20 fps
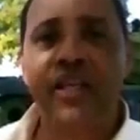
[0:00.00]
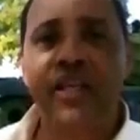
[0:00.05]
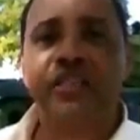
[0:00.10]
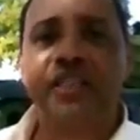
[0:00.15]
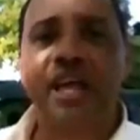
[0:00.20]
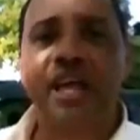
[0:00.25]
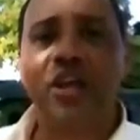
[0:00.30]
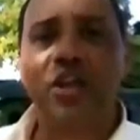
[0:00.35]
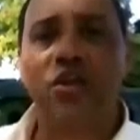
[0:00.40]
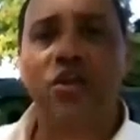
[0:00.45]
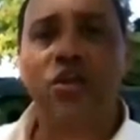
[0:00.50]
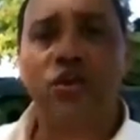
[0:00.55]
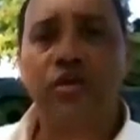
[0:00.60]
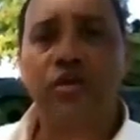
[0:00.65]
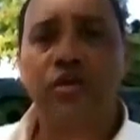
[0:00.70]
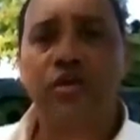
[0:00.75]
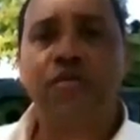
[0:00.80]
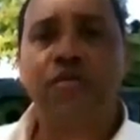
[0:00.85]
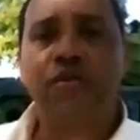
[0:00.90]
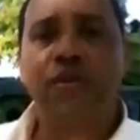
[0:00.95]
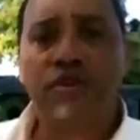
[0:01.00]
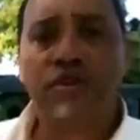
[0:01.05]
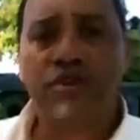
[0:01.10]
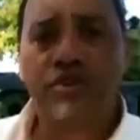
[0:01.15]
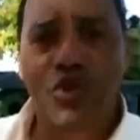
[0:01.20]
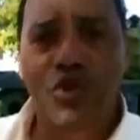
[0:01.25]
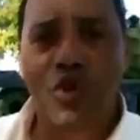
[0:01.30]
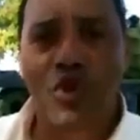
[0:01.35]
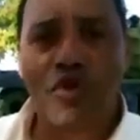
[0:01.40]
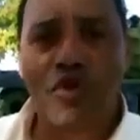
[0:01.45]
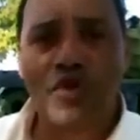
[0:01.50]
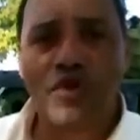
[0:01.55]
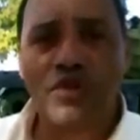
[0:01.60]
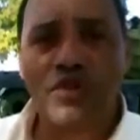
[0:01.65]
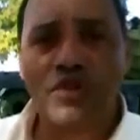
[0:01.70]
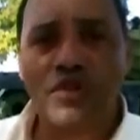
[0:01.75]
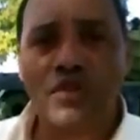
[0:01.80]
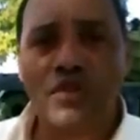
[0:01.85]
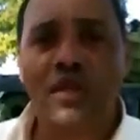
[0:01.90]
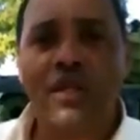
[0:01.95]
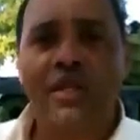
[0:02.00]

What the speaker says: Thank you for your service.